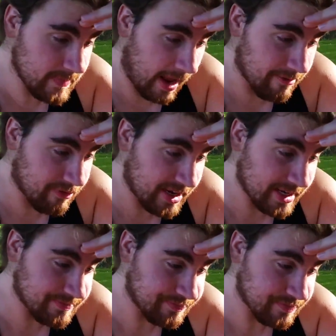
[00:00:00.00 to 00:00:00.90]
And
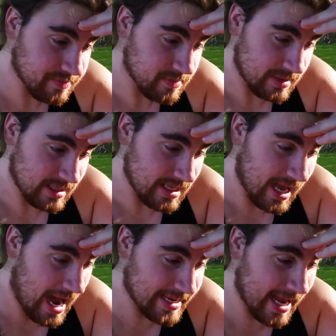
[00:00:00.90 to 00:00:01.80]
freaking,
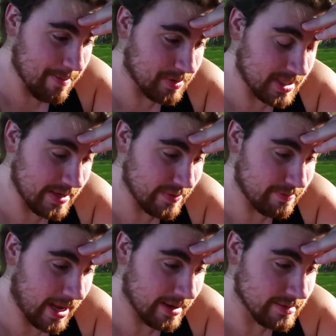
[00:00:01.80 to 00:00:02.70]
I can't believe it,
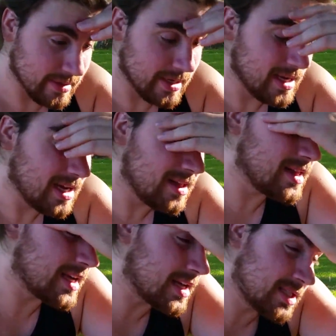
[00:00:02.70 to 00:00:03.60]
man.
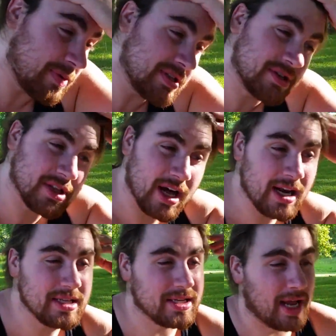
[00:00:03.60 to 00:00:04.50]
Like, there's a lot
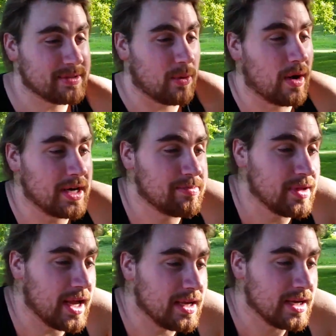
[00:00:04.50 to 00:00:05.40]
of these games I wanted to
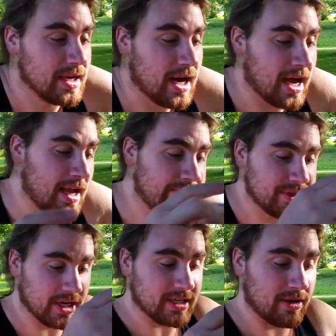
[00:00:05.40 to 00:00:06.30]
play. I even
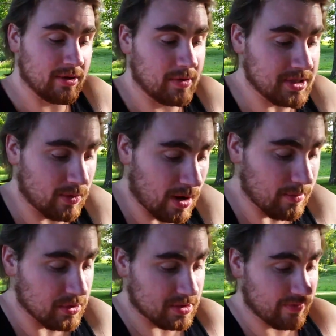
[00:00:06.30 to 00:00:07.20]
checked down the ones I want
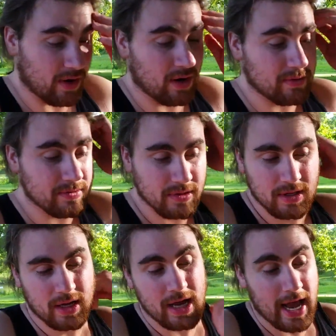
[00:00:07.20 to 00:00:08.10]
most of all.
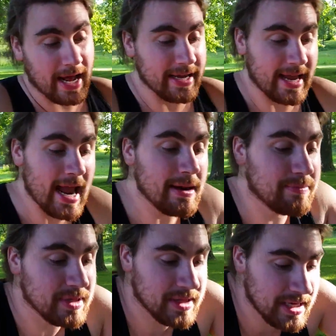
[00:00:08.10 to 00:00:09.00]
And I can't
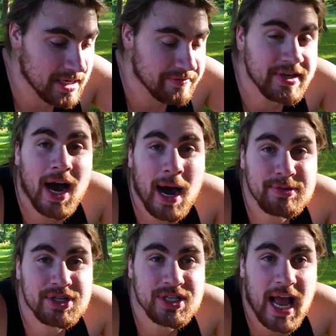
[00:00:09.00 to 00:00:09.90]
believe the
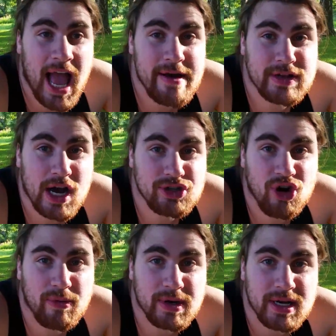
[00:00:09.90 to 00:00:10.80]
options I have in
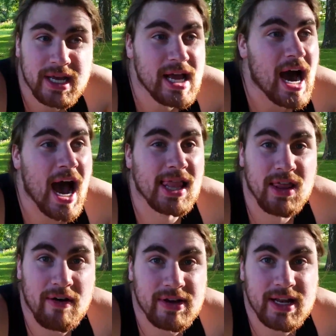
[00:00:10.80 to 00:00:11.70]
October. I
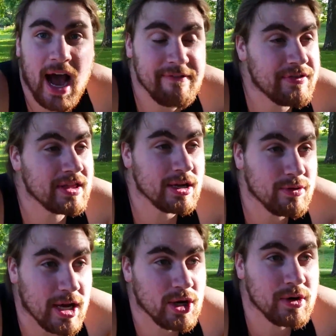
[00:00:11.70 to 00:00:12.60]
love it. I feel like
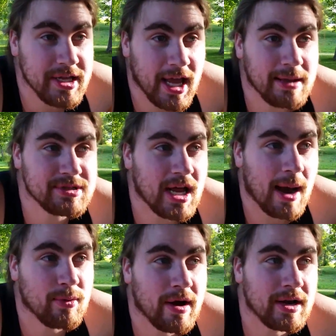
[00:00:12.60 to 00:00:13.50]
when I go into
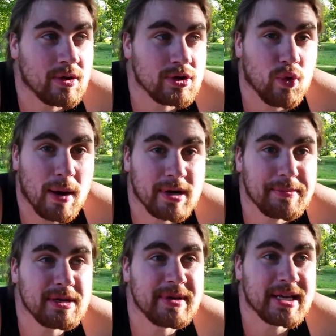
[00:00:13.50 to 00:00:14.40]
GameStop or I go into Walmart, I'm
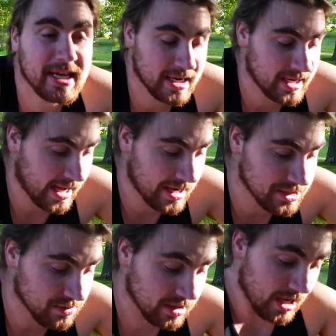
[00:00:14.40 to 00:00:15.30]
going to be a kid candy
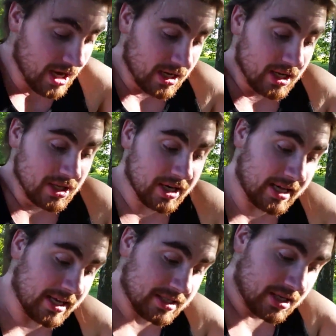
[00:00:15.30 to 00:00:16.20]
store. Look at
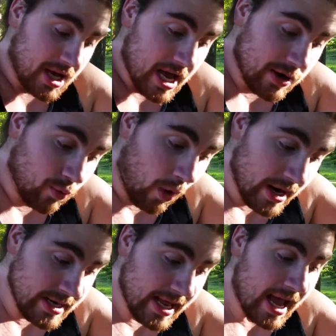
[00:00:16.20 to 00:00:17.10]
this. In
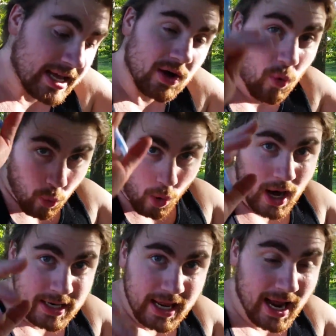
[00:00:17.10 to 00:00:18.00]
one day
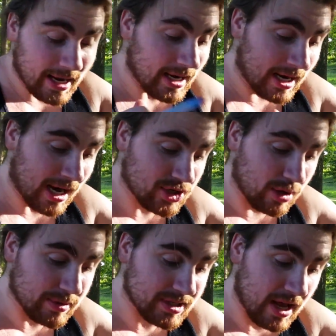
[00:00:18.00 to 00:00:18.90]
on
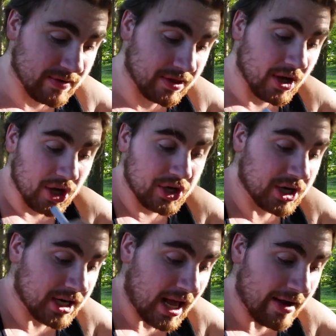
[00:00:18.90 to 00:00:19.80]
October 7th, you're
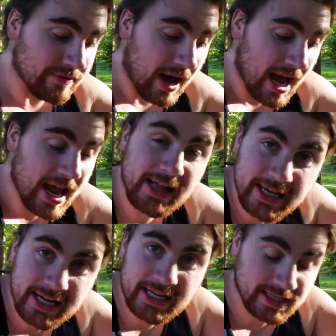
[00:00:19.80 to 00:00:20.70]
going to have
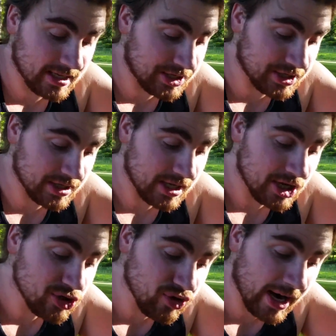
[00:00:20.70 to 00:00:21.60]
Alien Isolation,
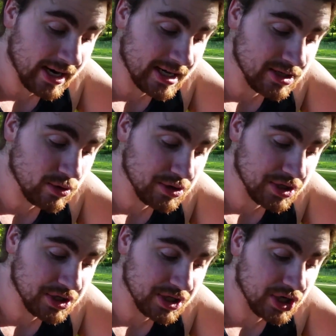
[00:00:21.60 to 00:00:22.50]
Dragon Age
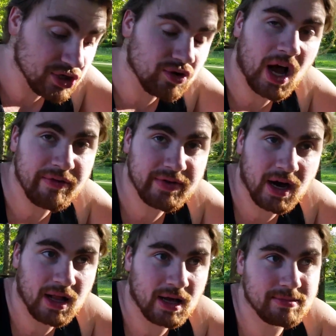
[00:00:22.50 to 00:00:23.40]
Inquisition, Drive
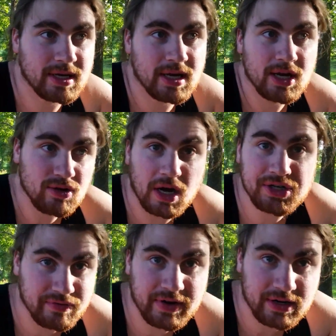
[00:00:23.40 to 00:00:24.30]
Club.
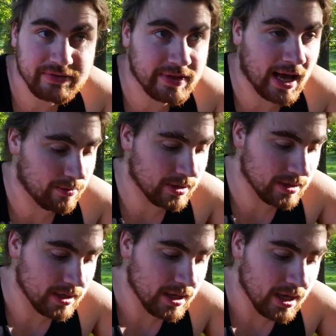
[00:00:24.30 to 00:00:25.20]
Cross your fingers for that
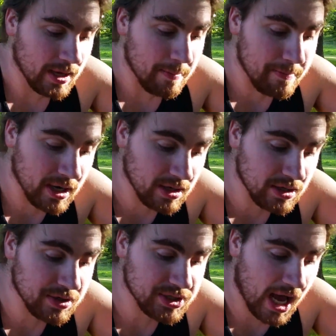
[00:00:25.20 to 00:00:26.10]
one.
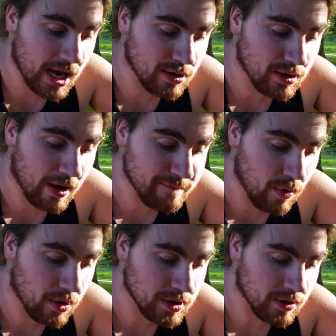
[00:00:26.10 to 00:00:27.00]
Middle-earth Shadow of
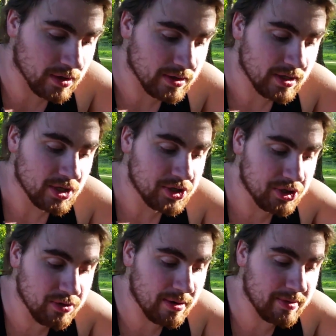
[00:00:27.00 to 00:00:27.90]
Mordor.
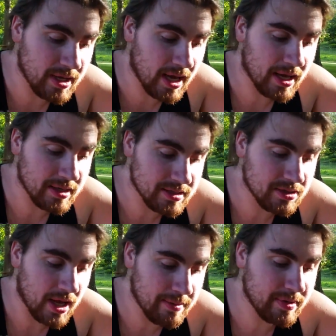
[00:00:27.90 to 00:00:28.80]
2 NBAs,
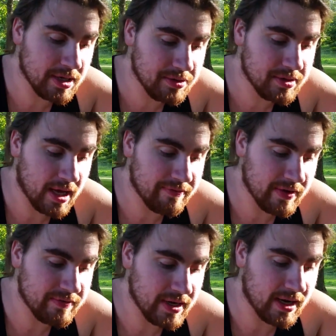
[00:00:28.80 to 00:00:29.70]
NBA
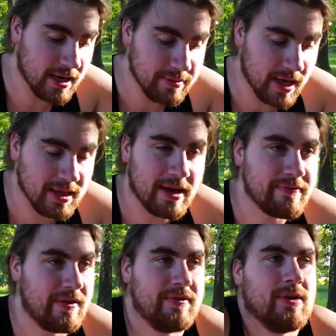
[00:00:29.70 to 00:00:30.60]
2K15 and NBA Live
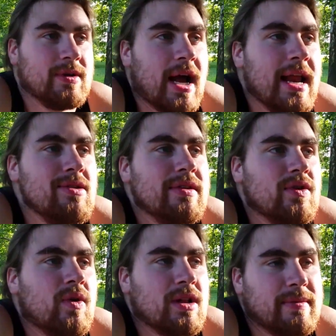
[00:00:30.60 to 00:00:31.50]
15. I didn't even
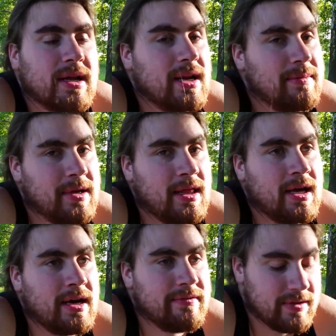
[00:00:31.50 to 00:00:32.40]
know why they're making an NBA
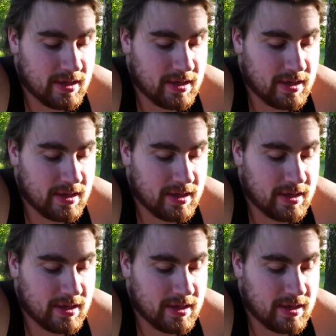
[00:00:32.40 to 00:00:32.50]
Live.